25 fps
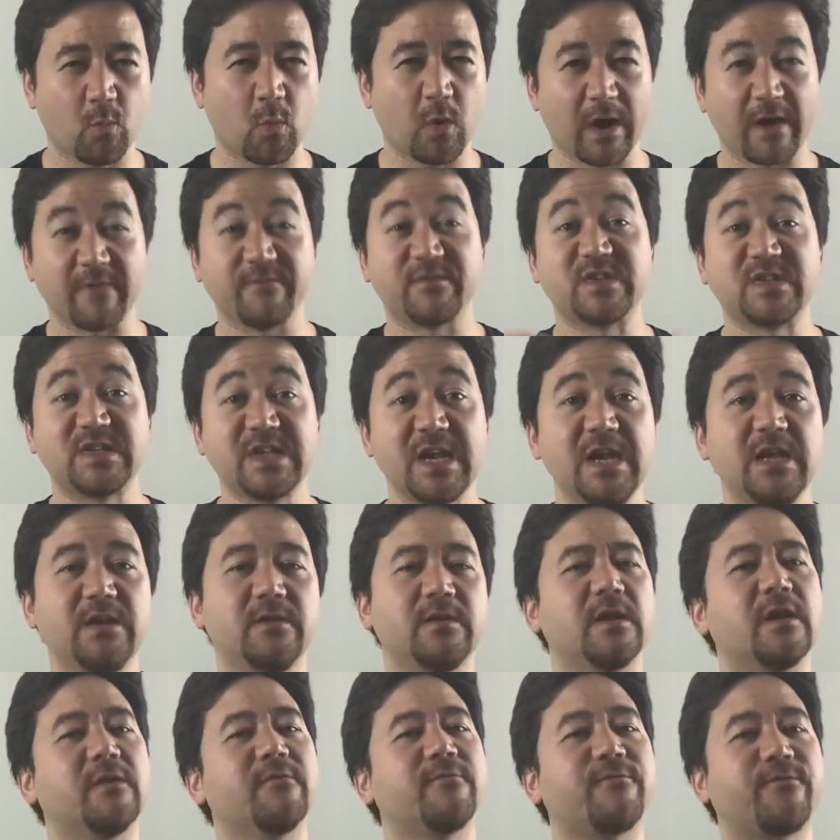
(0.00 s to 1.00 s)
I've
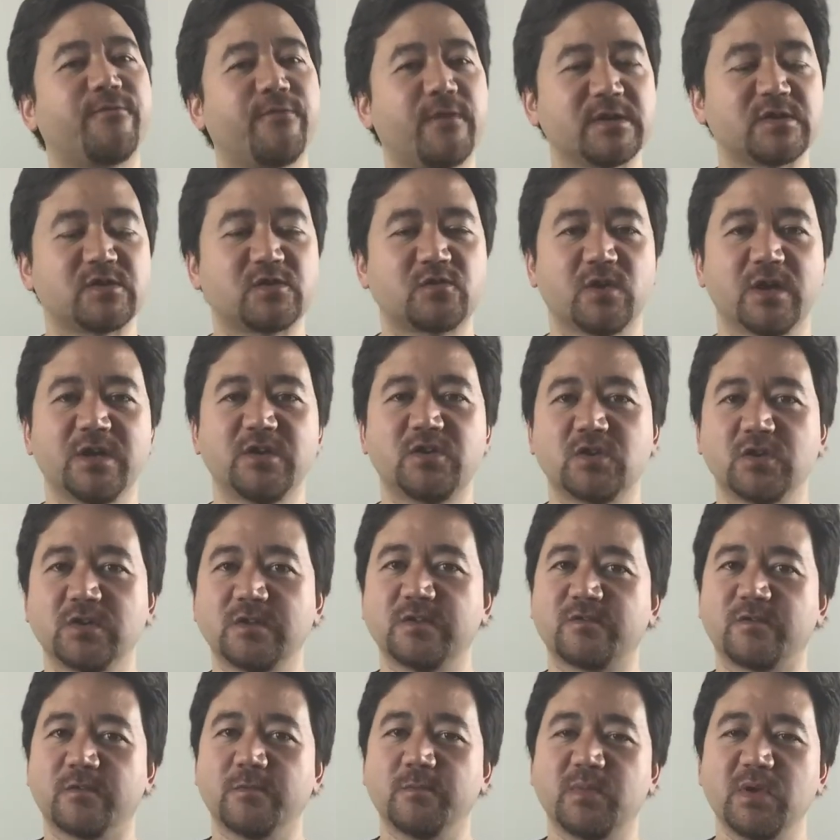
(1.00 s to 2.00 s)
seen
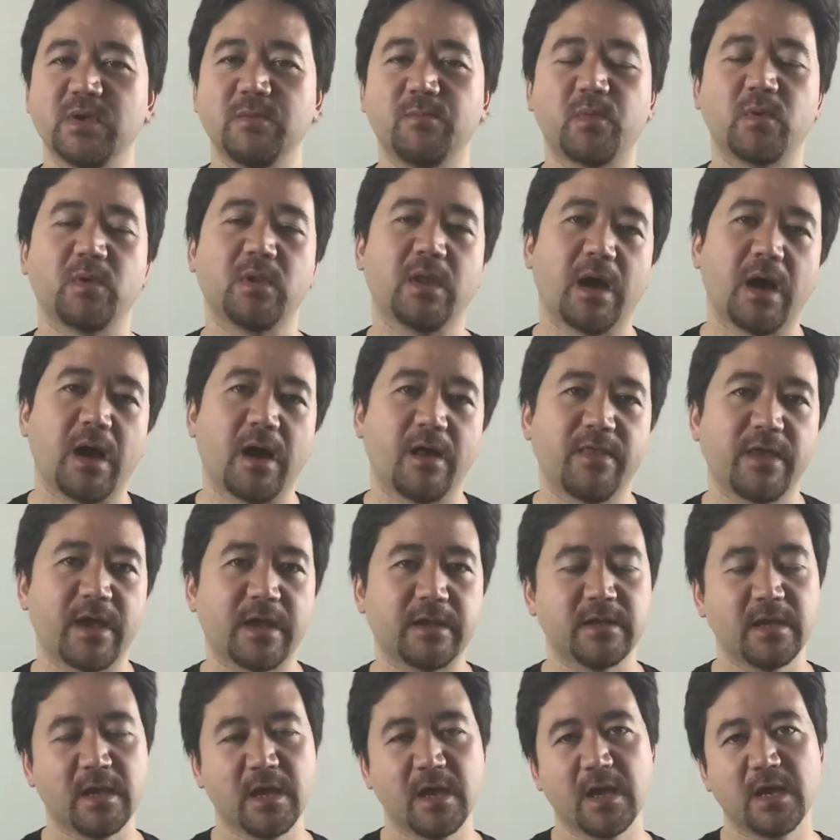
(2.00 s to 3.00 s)
frustrations from people are
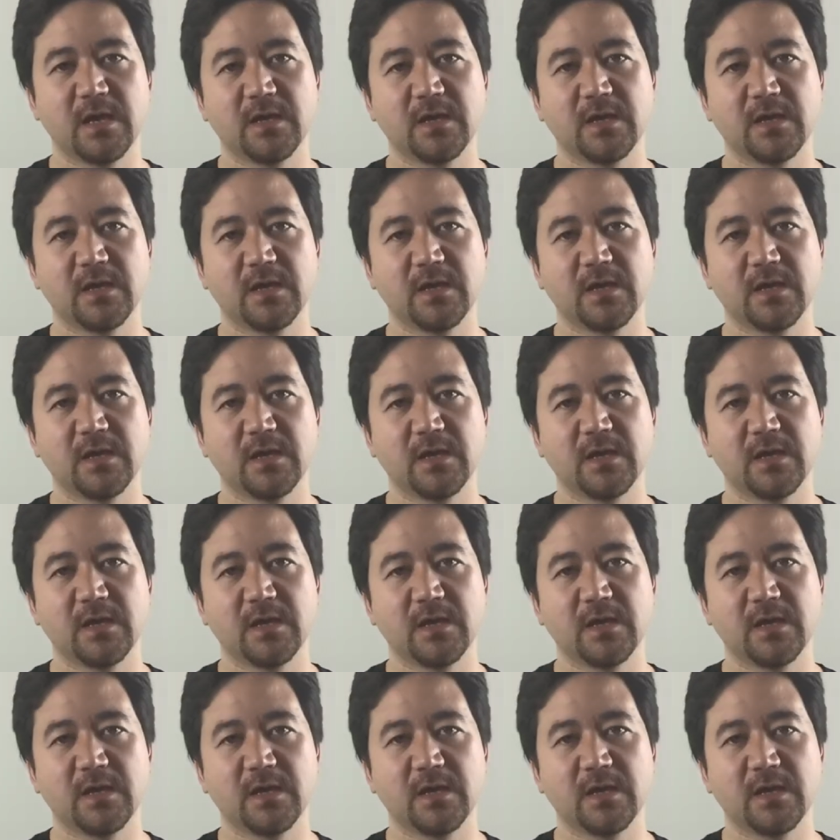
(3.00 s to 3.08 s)
that